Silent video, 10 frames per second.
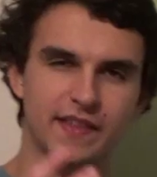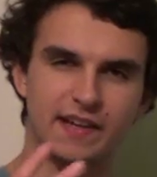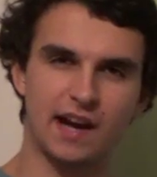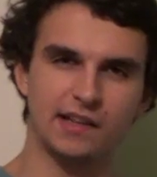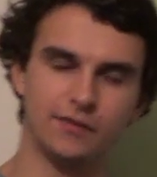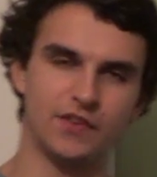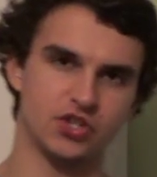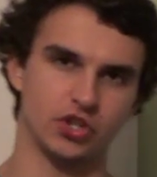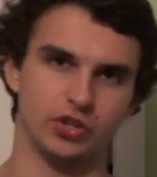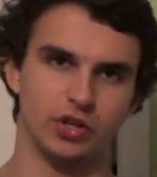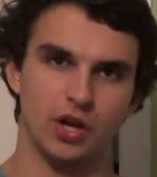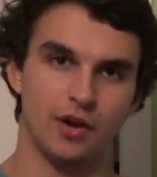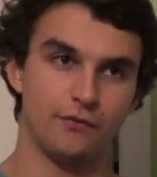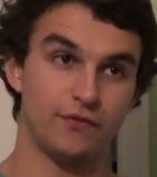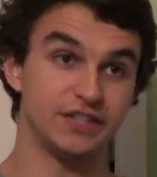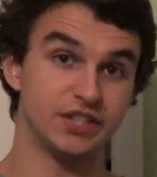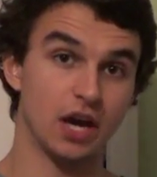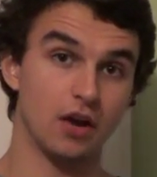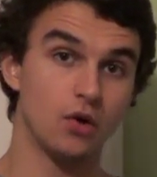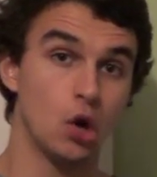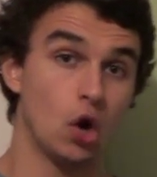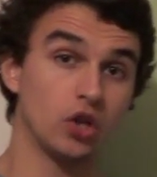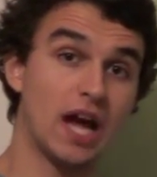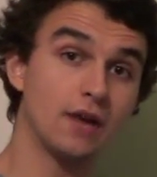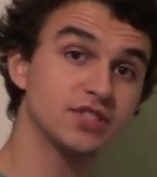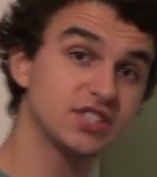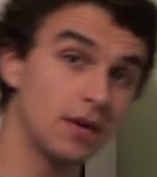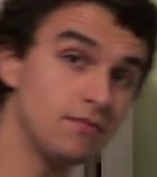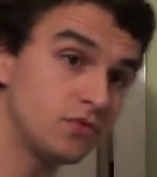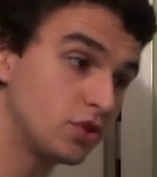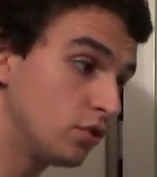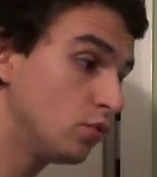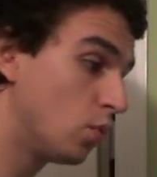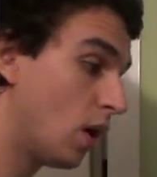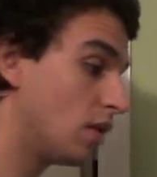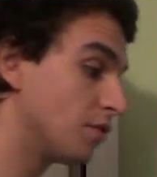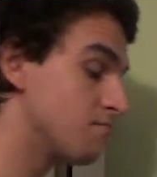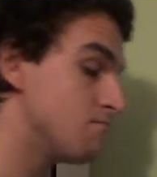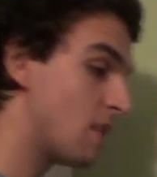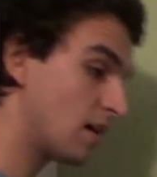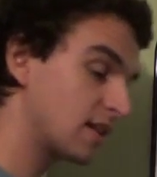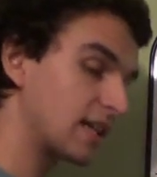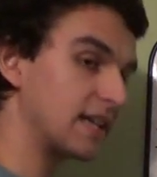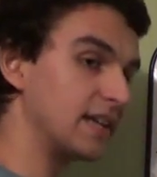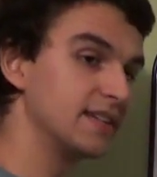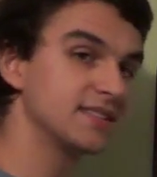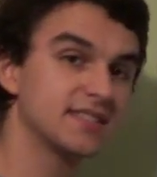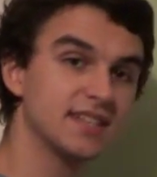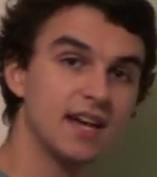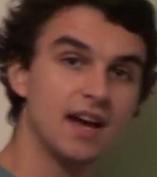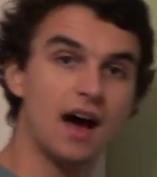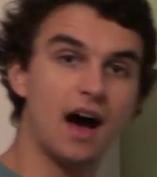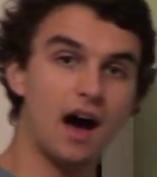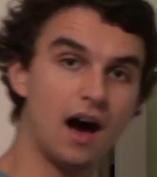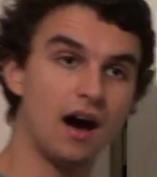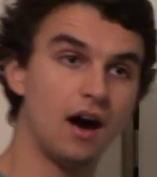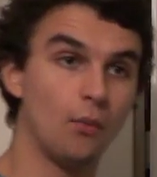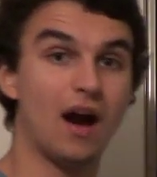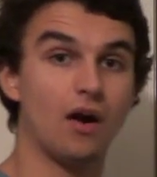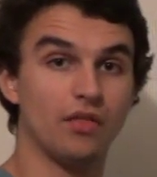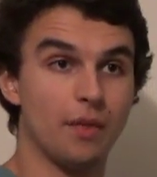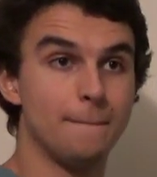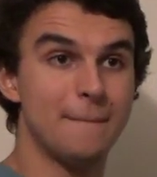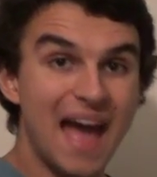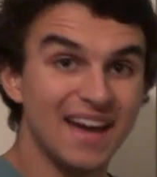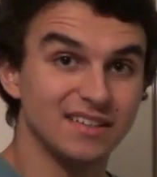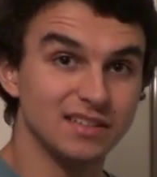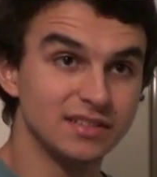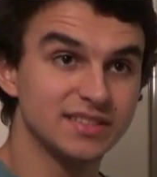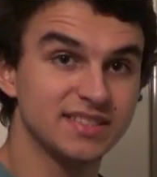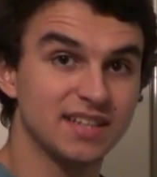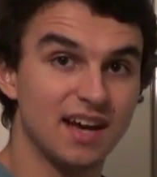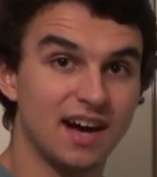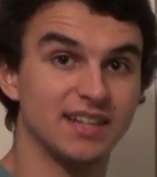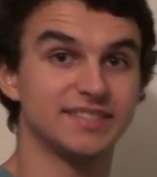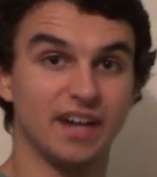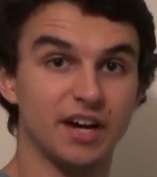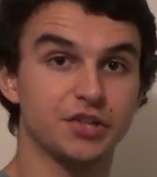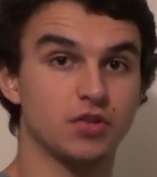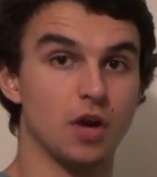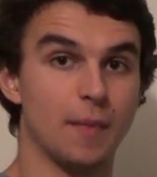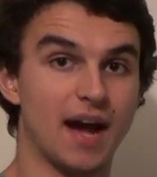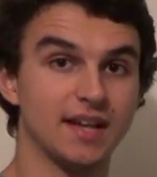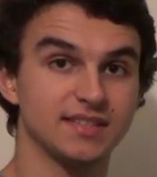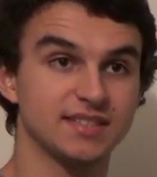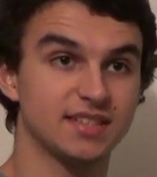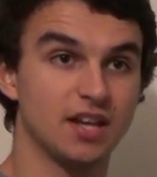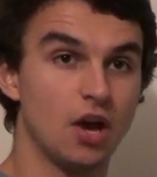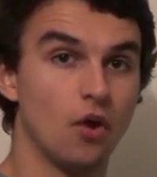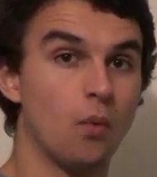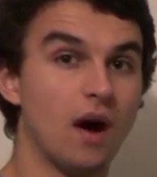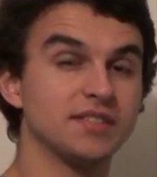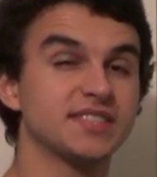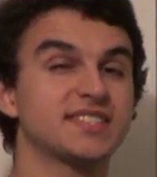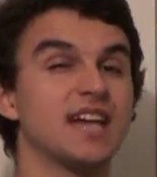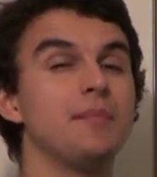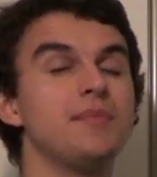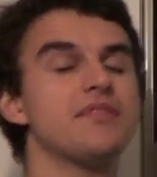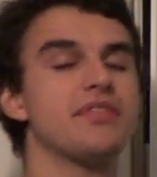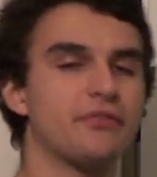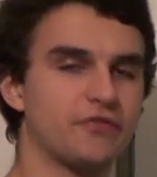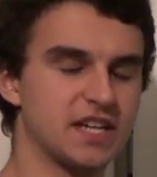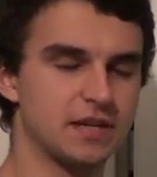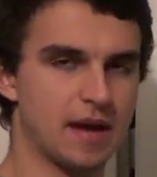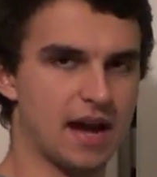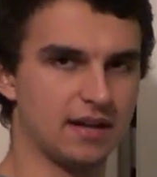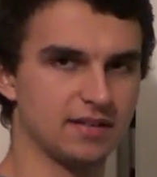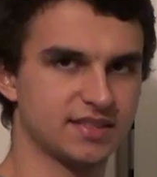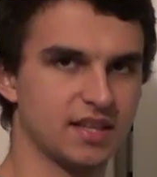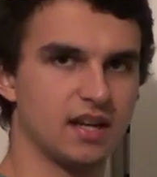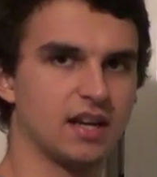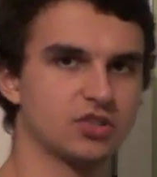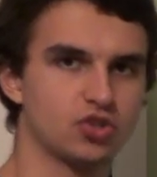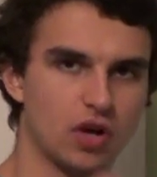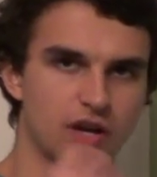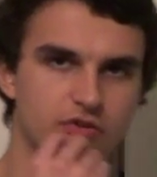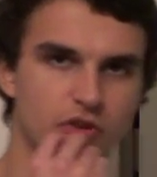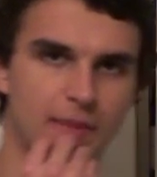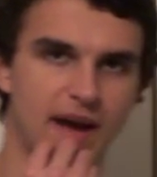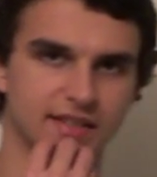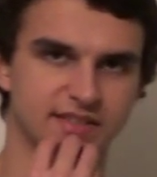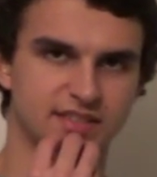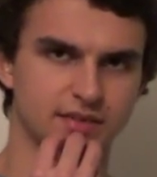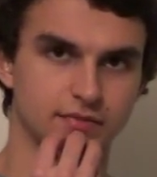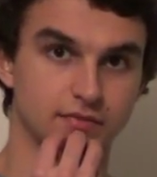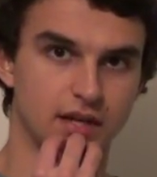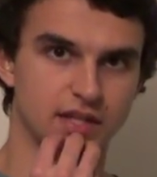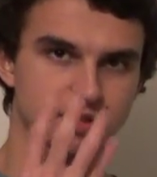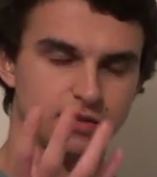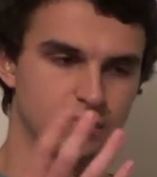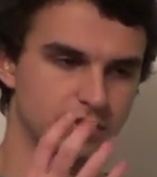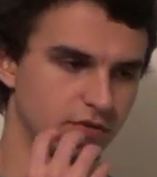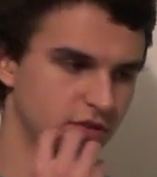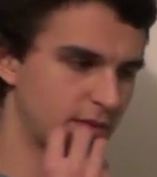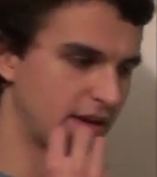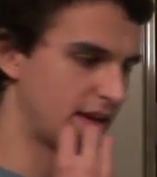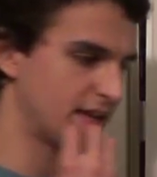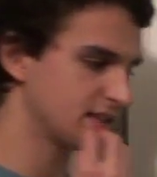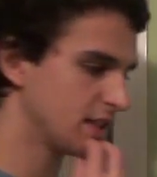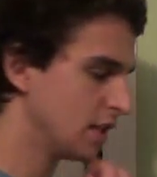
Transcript: the color vision video on how some New World monkeys are, well, the males are dichromats, while some of the females are trichromats, right? We talked about that.